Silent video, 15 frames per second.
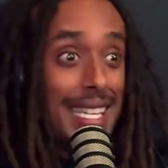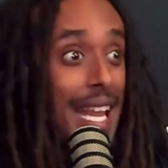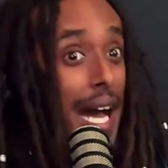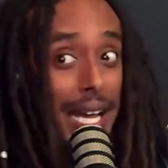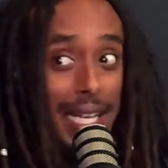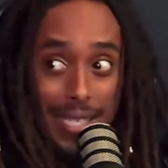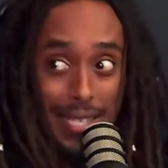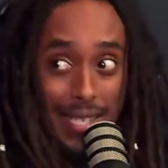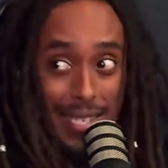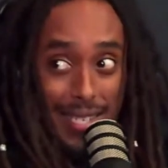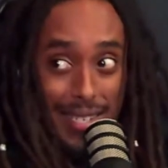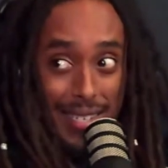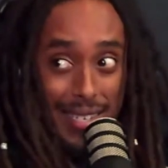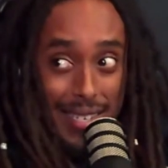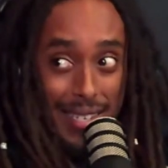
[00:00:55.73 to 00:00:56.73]
Nuts. I fuck
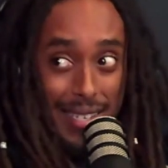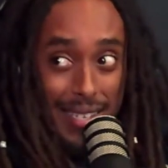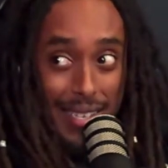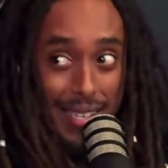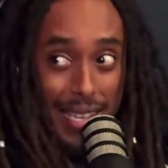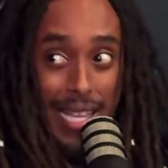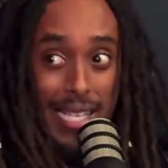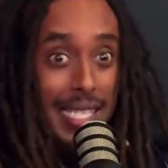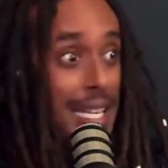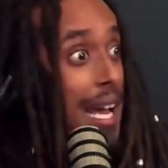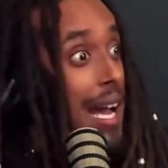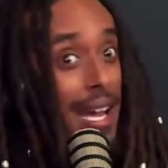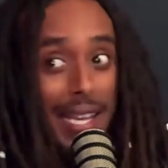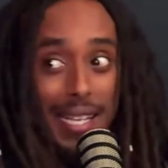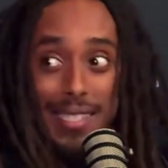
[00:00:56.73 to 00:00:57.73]
with it. Yeah, I love it. It's
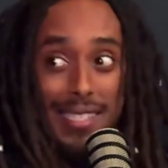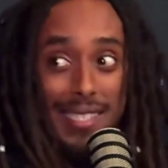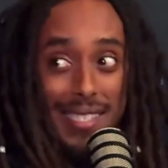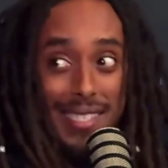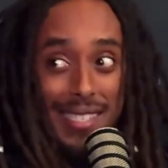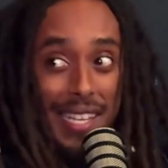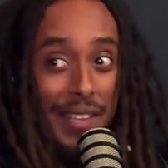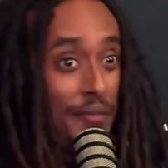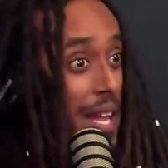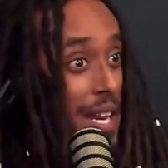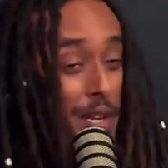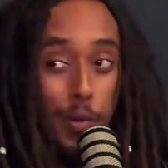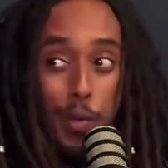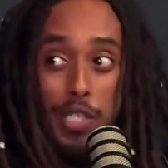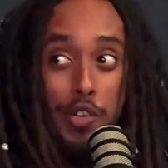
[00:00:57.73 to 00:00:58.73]
nuts. Venue. The
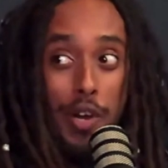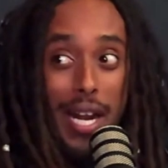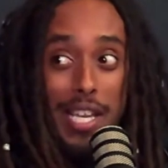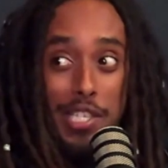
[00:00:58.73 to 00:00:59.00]
venue is crazy.